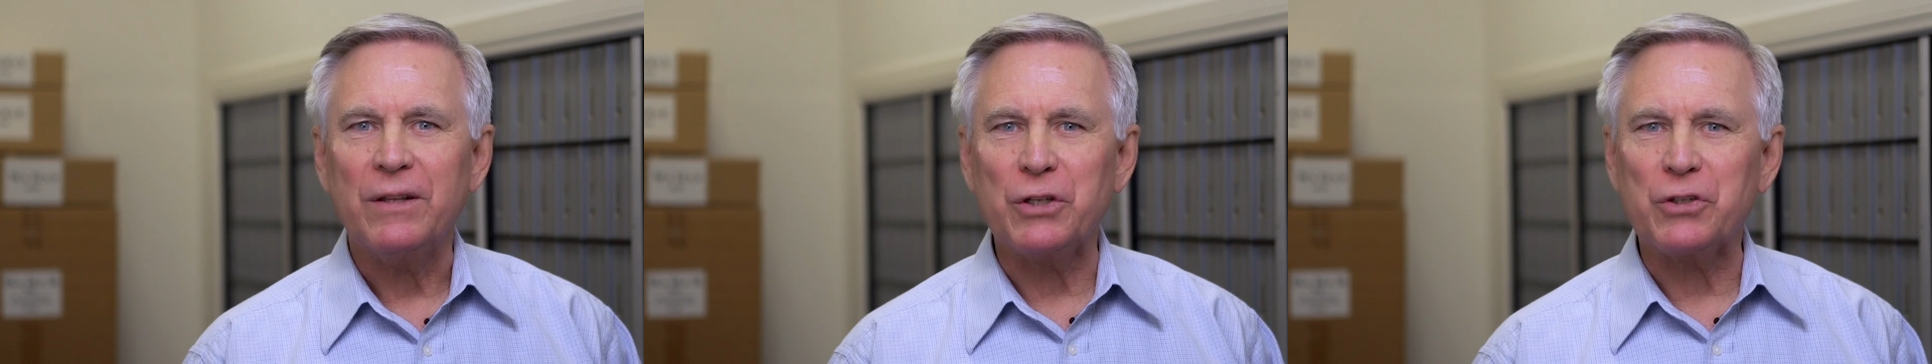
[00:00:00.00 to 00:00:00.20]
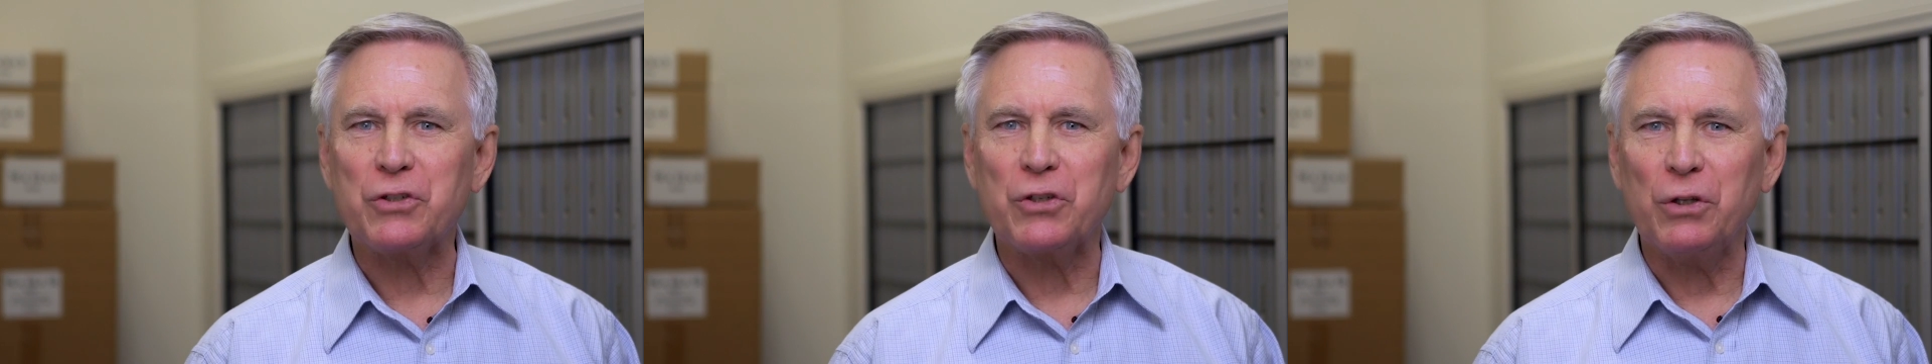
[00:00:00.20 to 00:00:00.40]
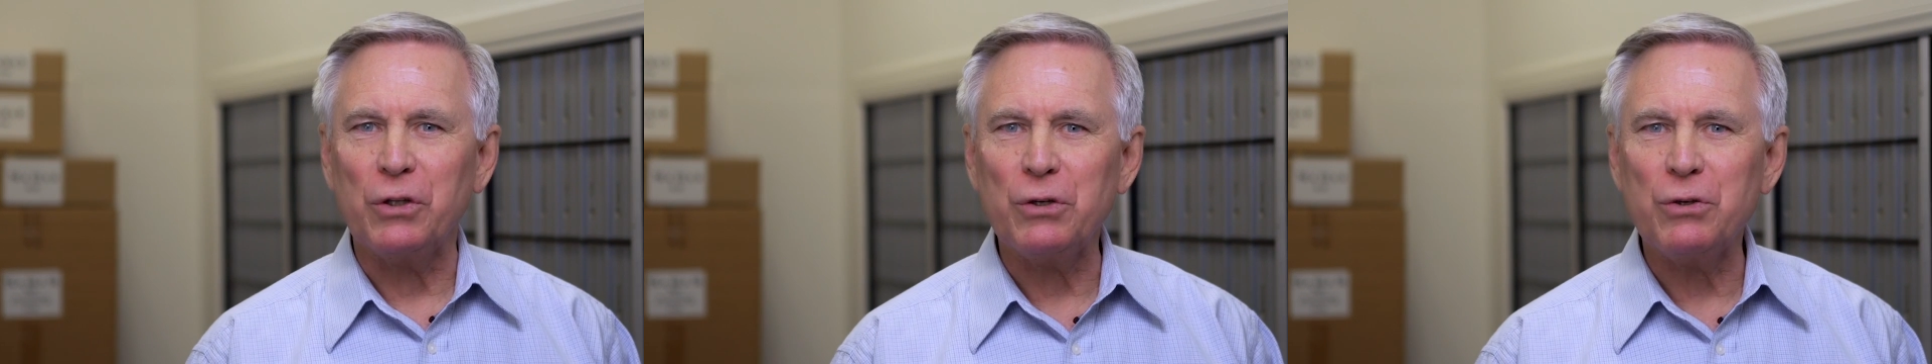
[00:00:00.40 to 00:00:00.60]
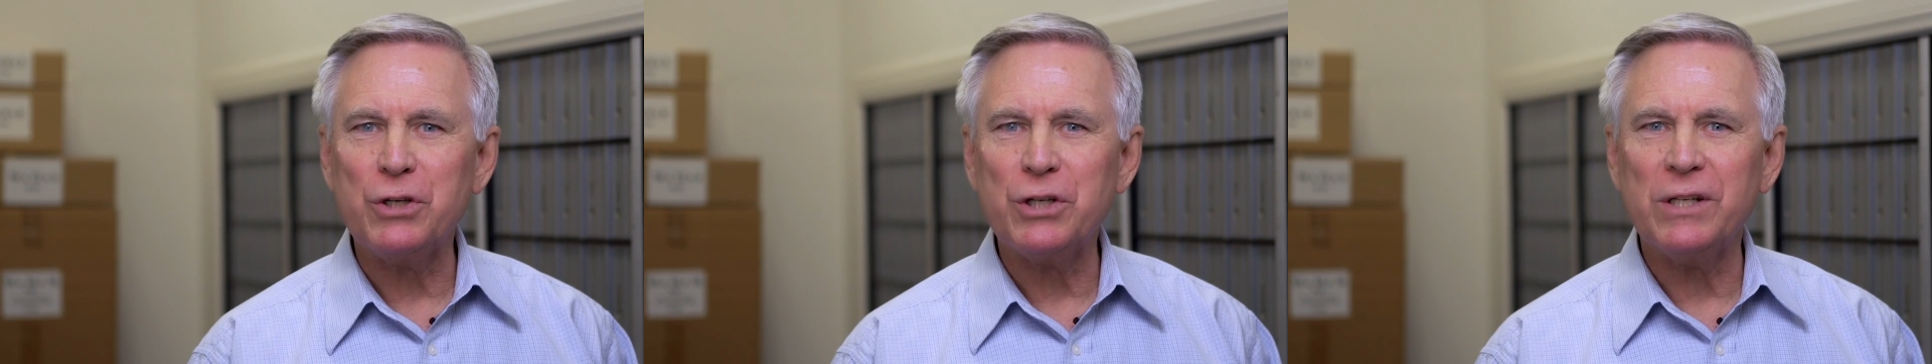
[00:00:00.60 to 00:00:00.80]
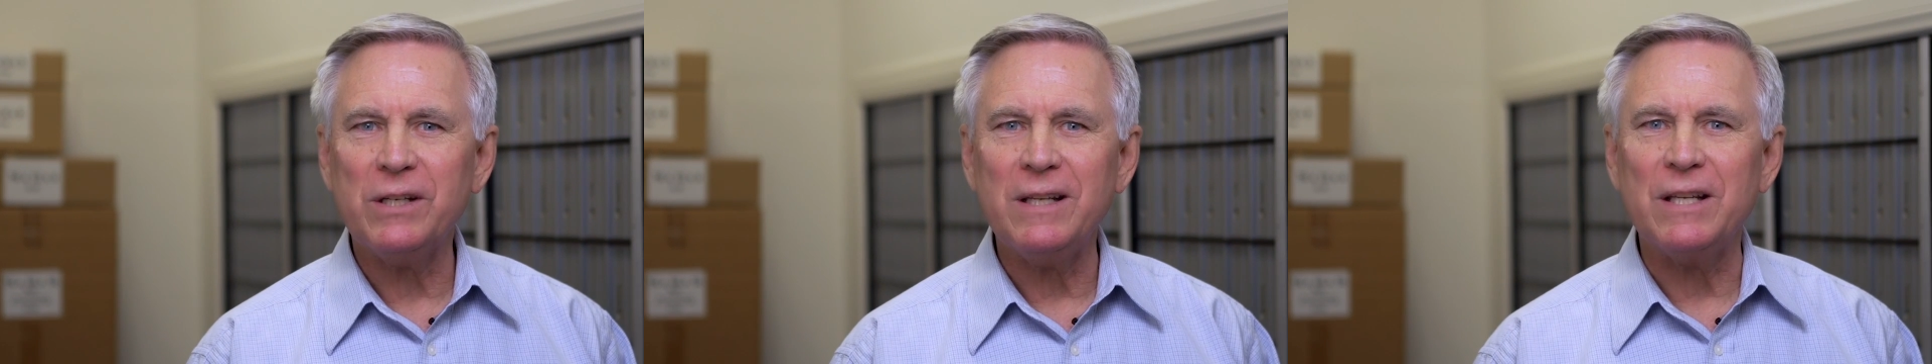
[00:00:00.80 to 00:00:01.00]
The
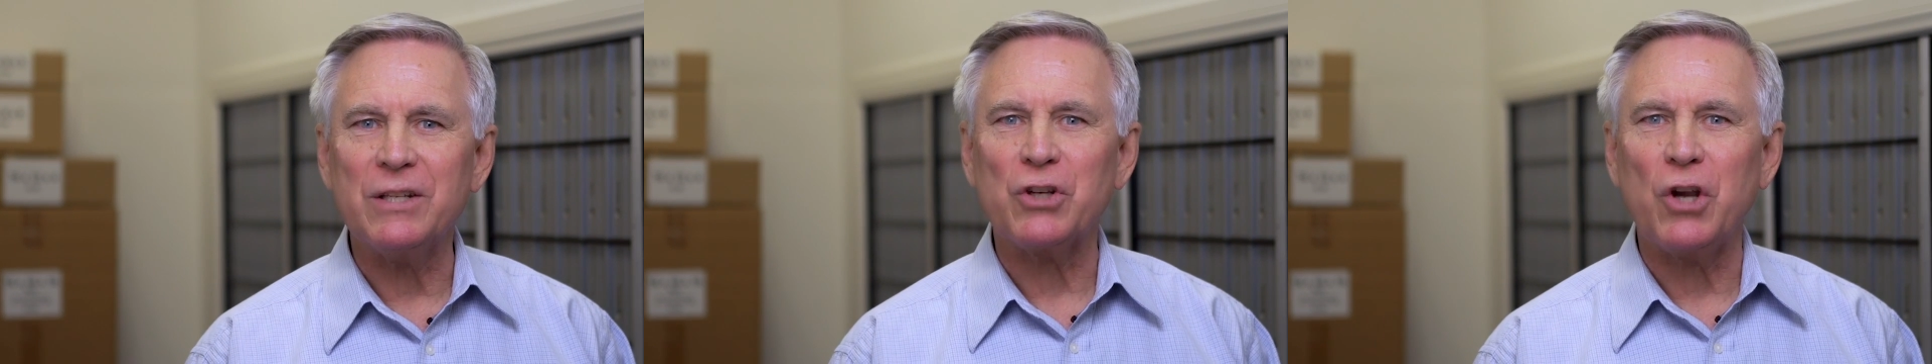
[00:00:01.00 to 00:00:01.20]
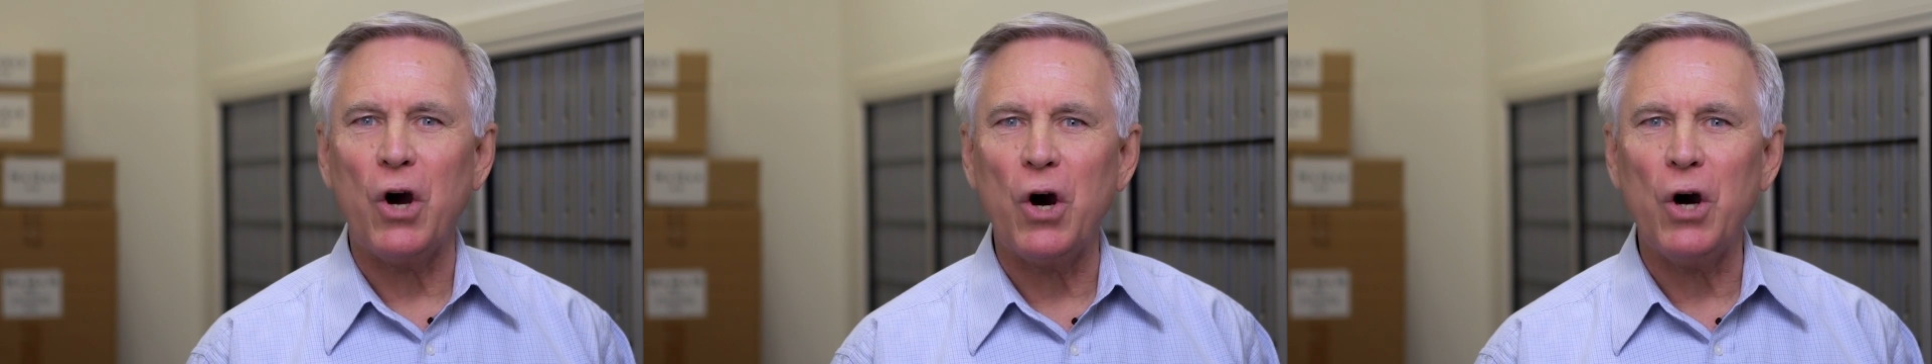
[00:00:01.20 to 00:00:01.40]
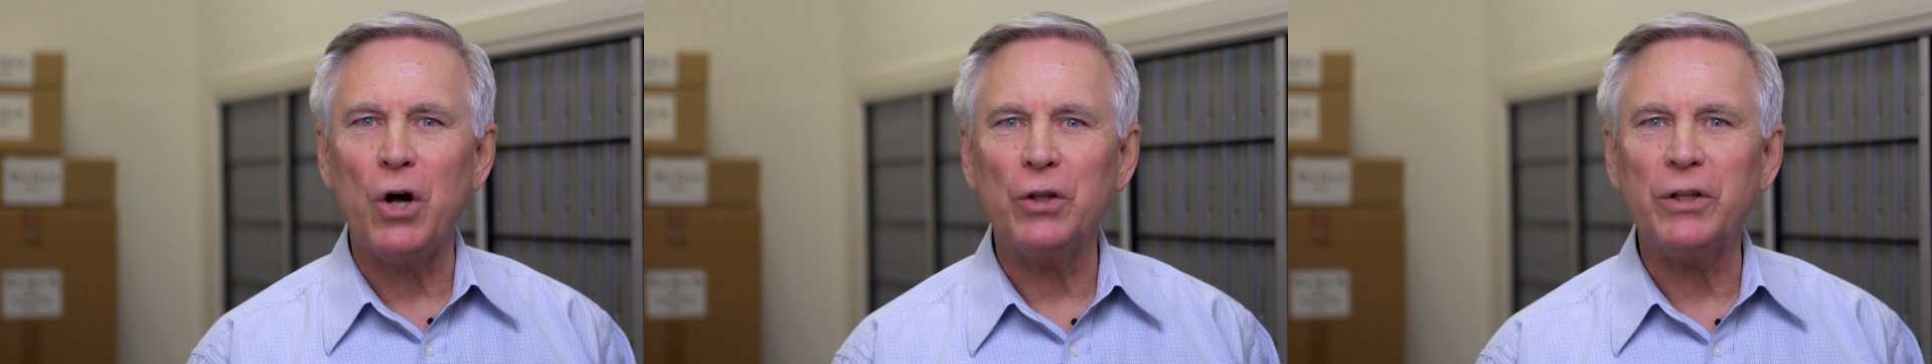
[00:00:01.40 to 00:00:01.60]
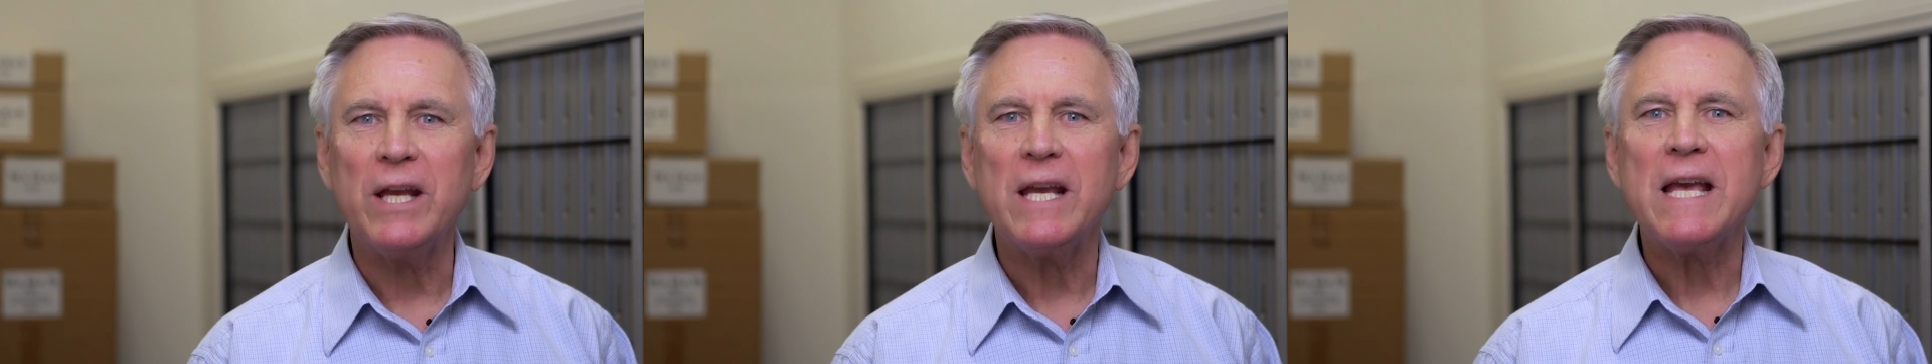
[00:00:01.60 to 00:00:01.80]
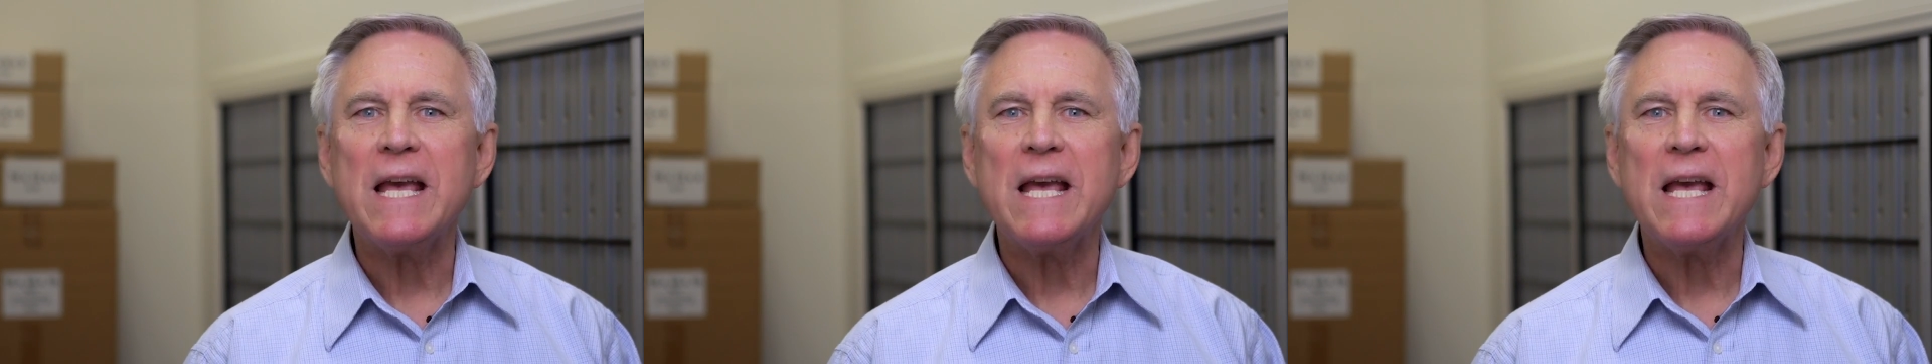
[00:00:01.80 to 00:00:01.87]
solution is called